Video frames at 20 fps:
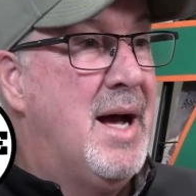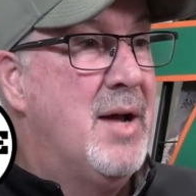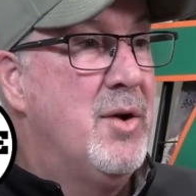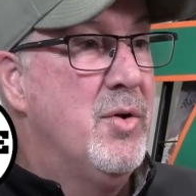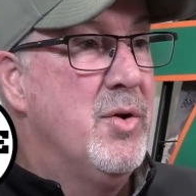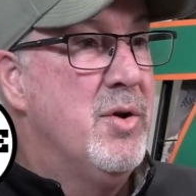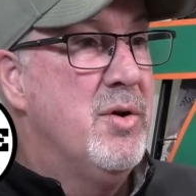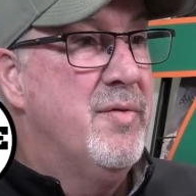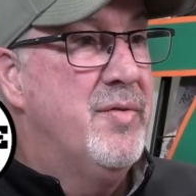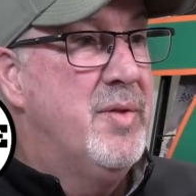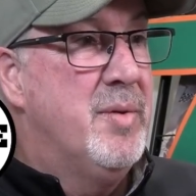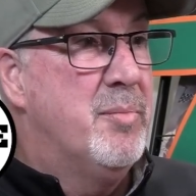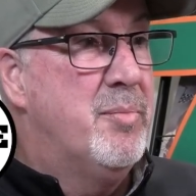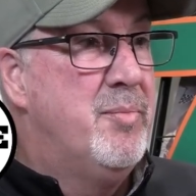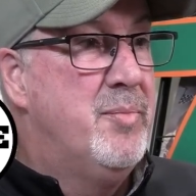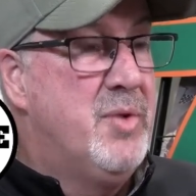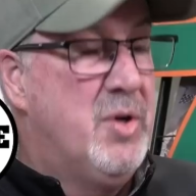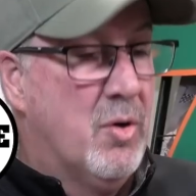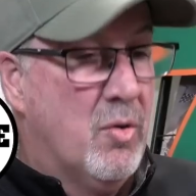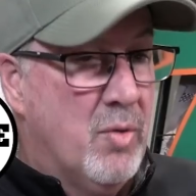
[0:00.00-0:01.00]
I don't know if the,
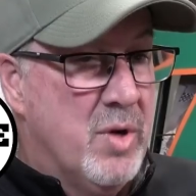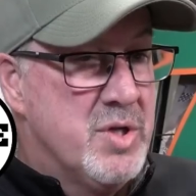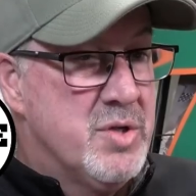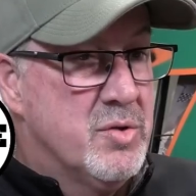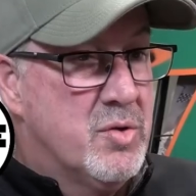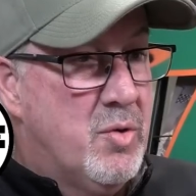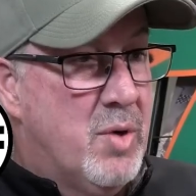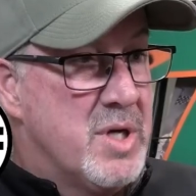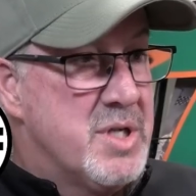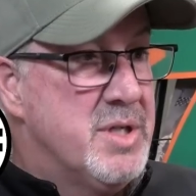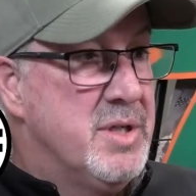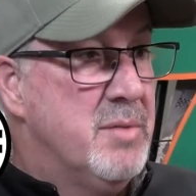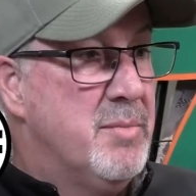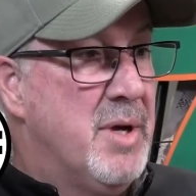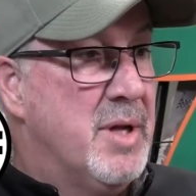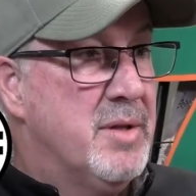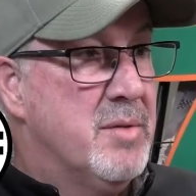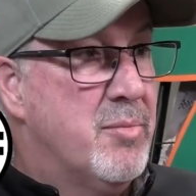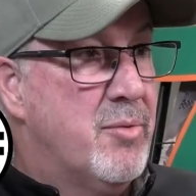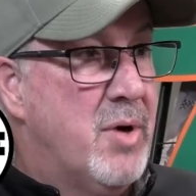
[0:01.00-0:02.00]
your original question
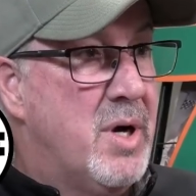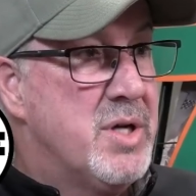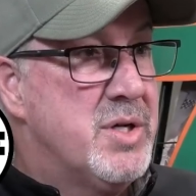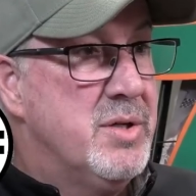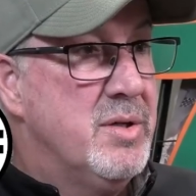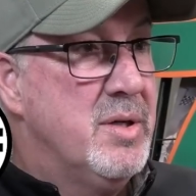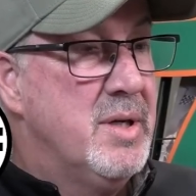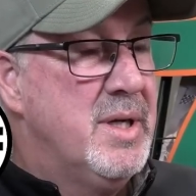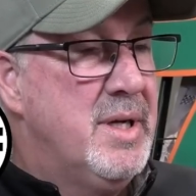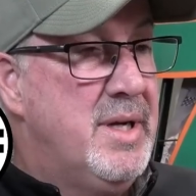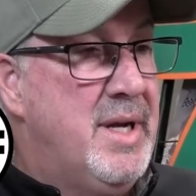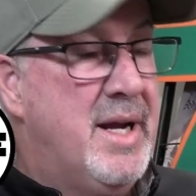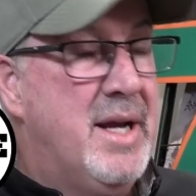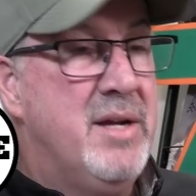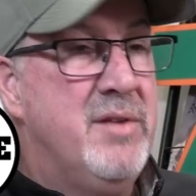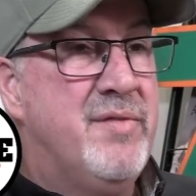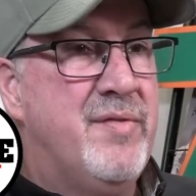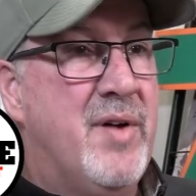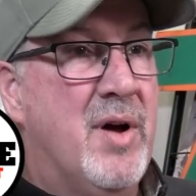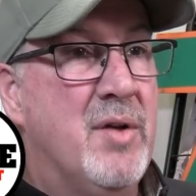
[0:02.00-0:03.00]
about the pressure, yeah,
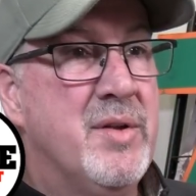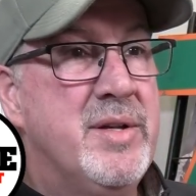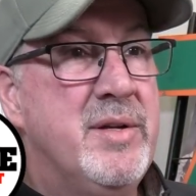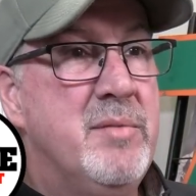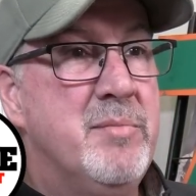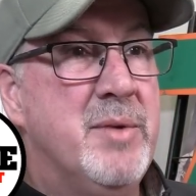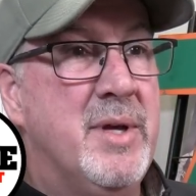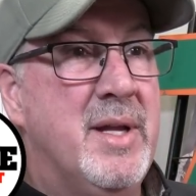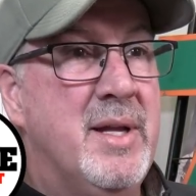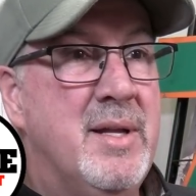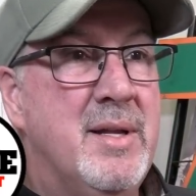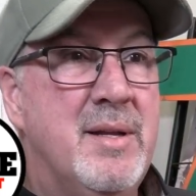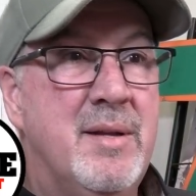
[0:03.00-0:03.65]
you felt it, but